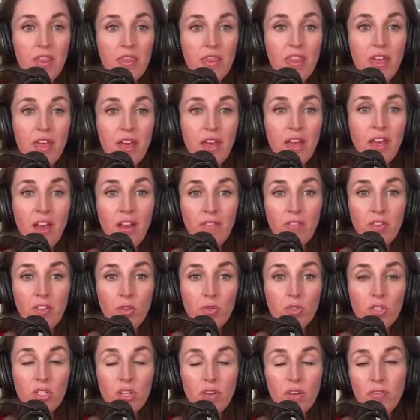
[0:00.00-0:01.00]
They have
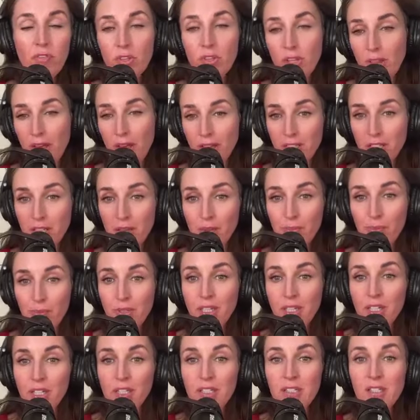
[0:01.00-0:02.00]
used it for the last couple
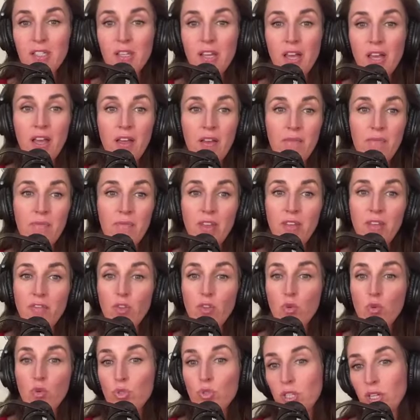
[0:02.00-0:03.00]
years. They've
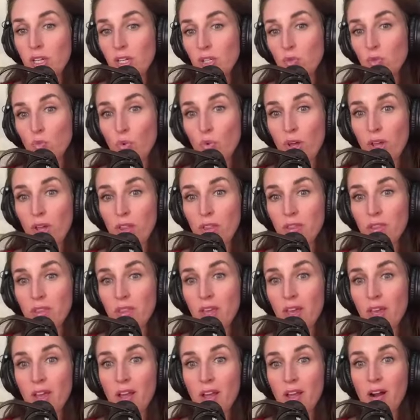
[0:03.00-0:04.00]
used it when
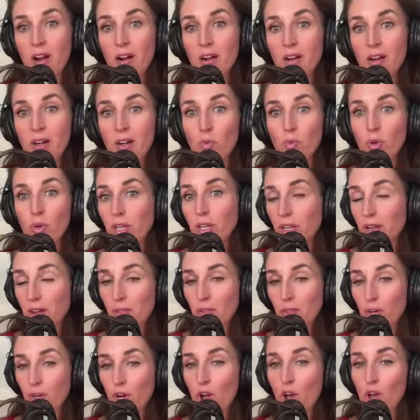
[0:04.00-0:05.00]
they are working
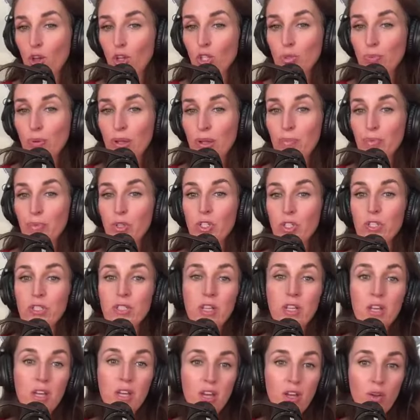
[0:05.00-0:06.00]
on their college papers,
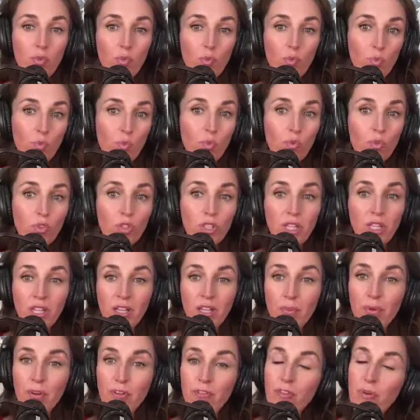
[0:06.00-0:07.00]
looking
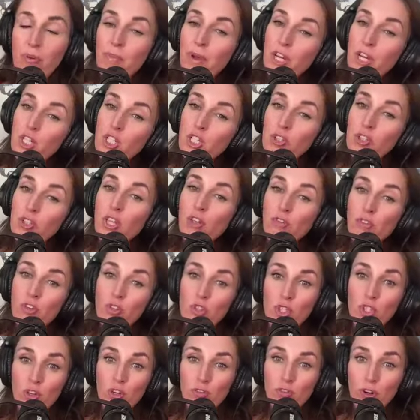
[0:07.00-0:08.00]
up information. They've
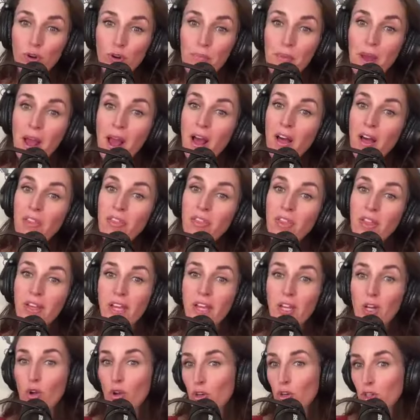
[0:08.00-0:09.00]
used it for math. Like,
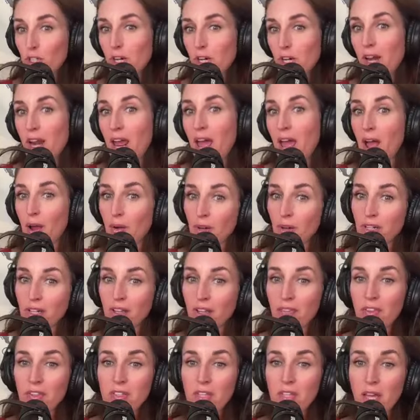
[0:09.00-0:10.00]
I don't understand how to
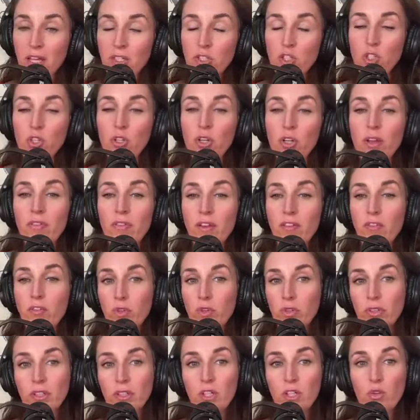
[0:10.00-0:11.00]
get this answer, and they've
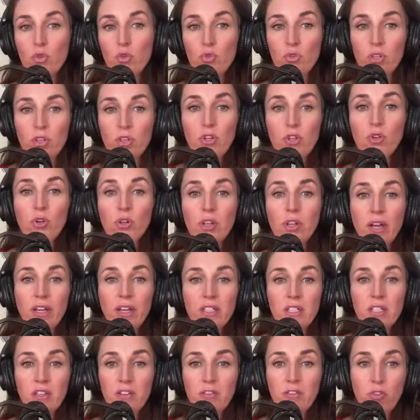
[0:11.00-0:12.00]
really
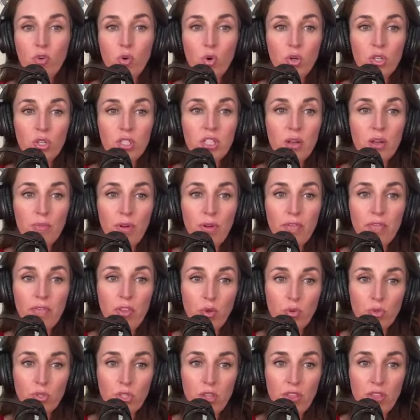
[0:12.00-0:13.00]
utilized it for some of
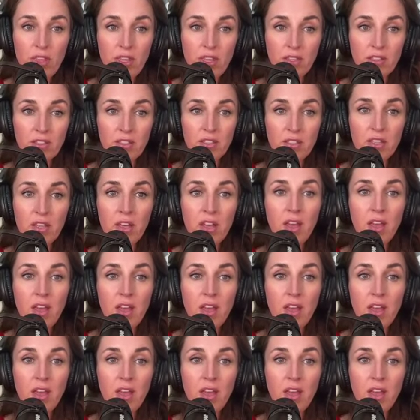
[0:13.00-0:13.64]
those things.